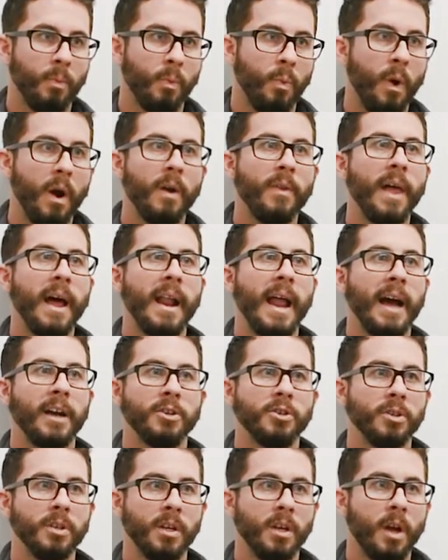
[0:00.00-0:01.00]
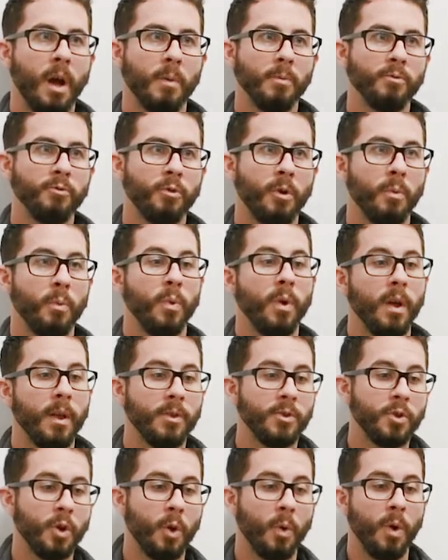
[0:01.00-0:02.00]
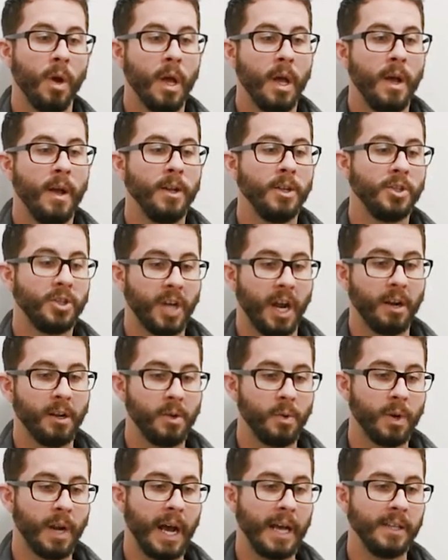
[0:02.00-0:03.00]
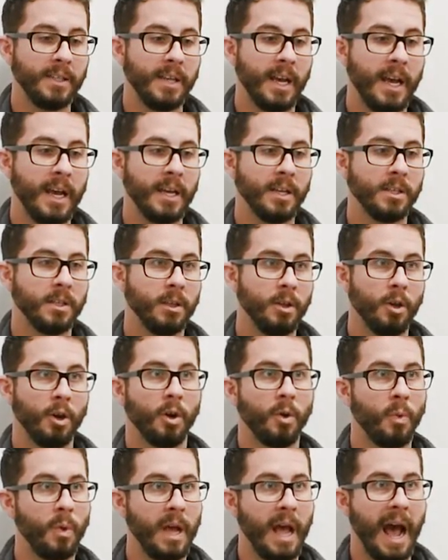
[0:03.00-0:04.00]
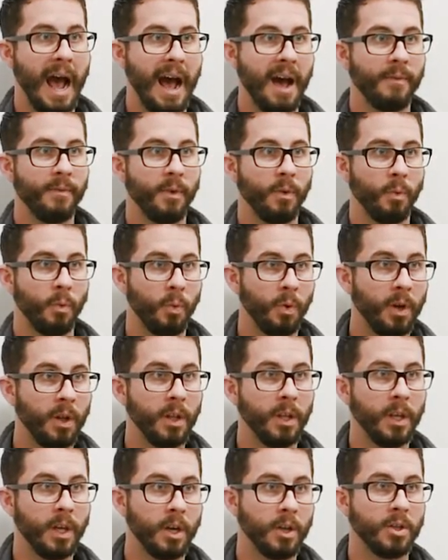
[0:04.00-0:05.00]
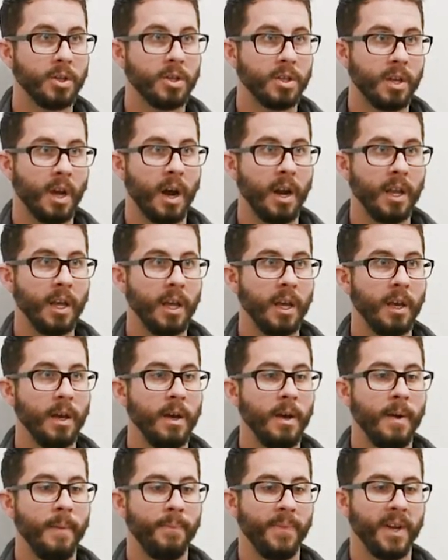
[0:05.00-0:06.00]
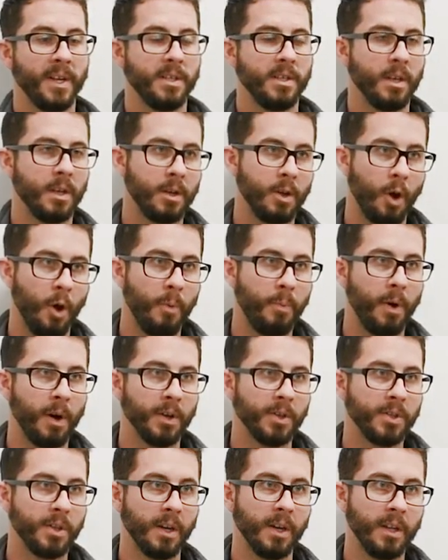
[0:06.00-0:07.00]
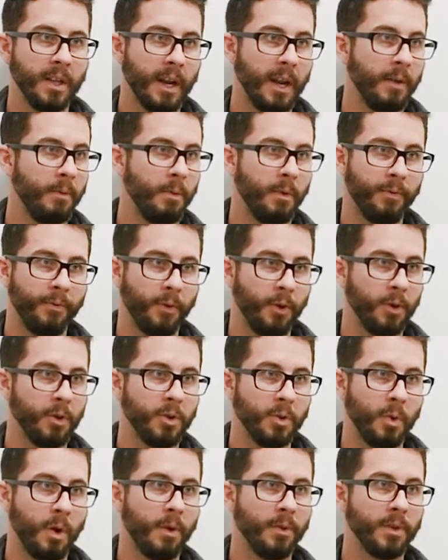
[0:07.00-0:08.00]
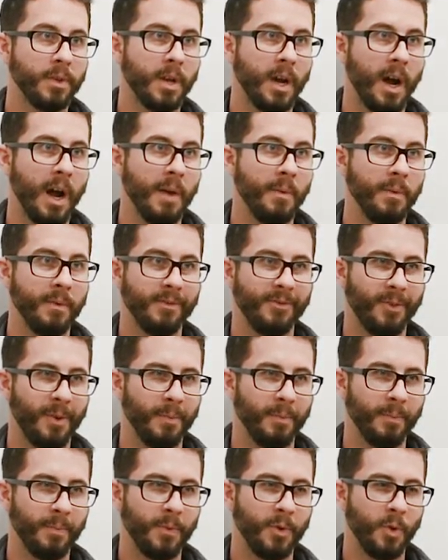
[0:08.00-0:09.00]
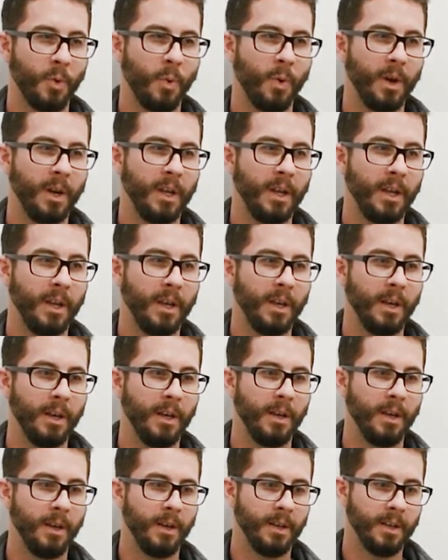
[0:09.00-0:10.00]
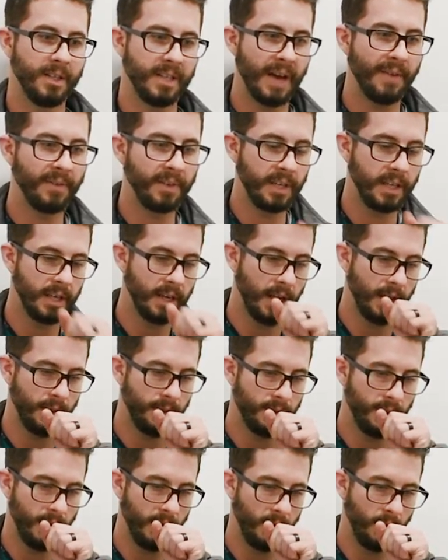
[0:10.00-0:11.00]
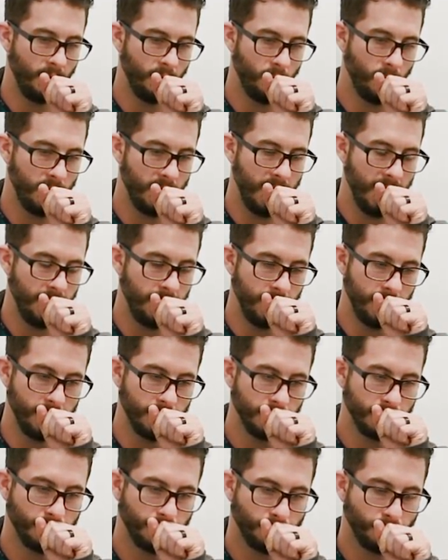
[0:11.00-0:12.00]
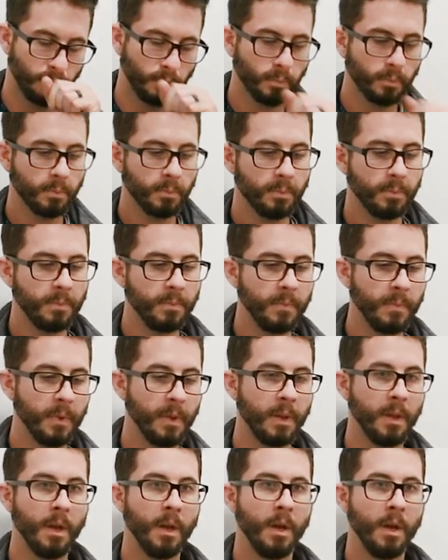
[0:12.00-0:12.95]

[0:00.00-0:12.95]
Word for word: where that actually comes from. So generally what I say is, look, we have a really good study. That's the Topol study that I refer to all the time. It's from 2017, I think, or 2018. Wow, recently